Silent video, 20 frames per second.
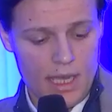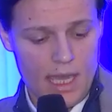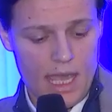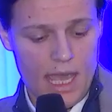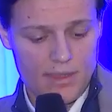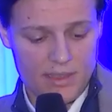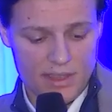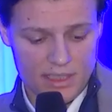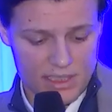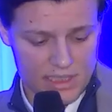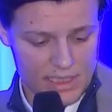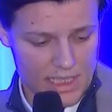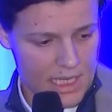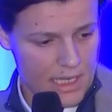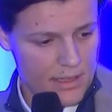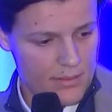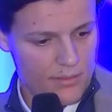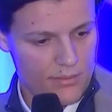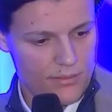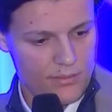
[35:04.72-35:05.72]
At the
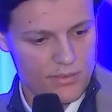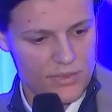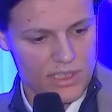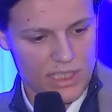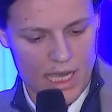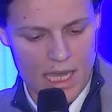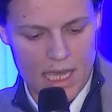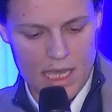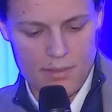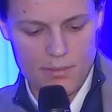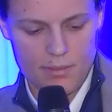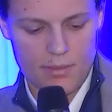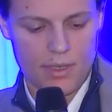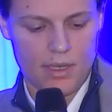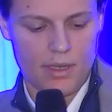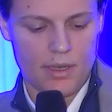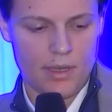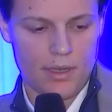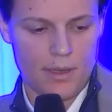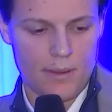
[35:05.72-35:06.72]
same time,
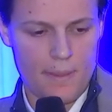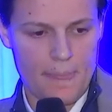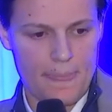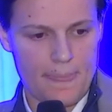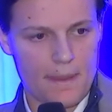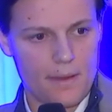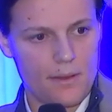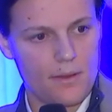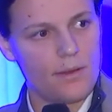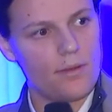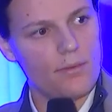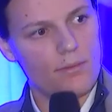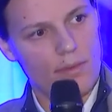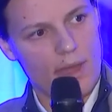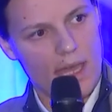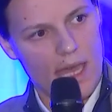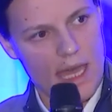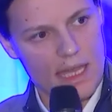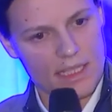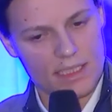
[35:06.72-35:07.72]

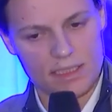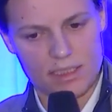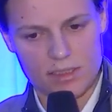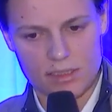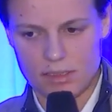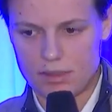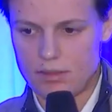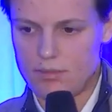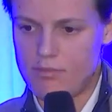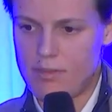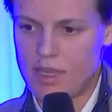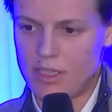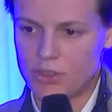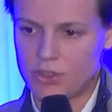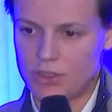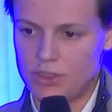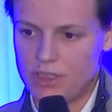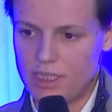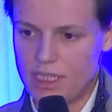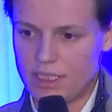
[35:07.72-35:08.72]
as
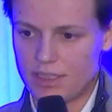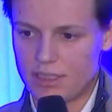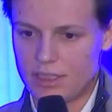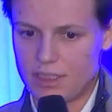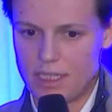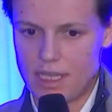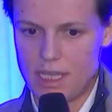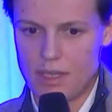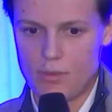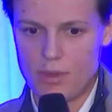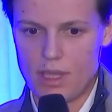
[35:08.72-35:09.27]
mentioned yesterday,